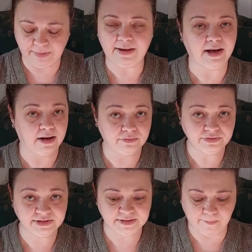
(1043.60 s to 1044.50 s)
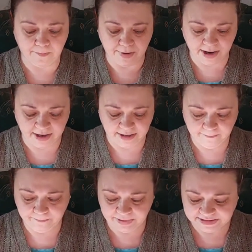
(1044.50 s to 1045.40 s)
Blouse by
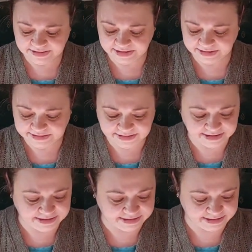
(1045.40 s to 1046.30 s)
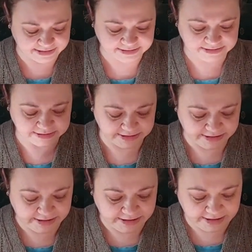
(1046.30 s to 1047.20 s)
Petite Knit.
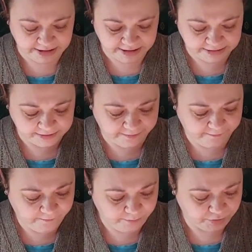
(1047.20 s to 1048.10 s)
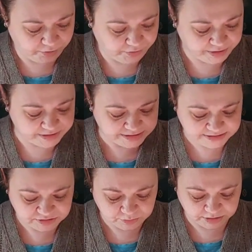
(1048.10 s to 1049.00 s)
And oh boy,
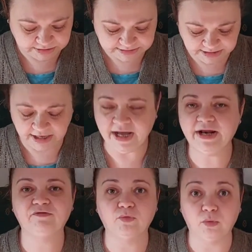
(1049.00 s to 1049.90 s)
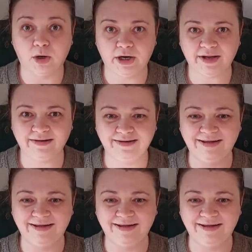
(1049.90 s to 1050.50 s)
this was a lot of work.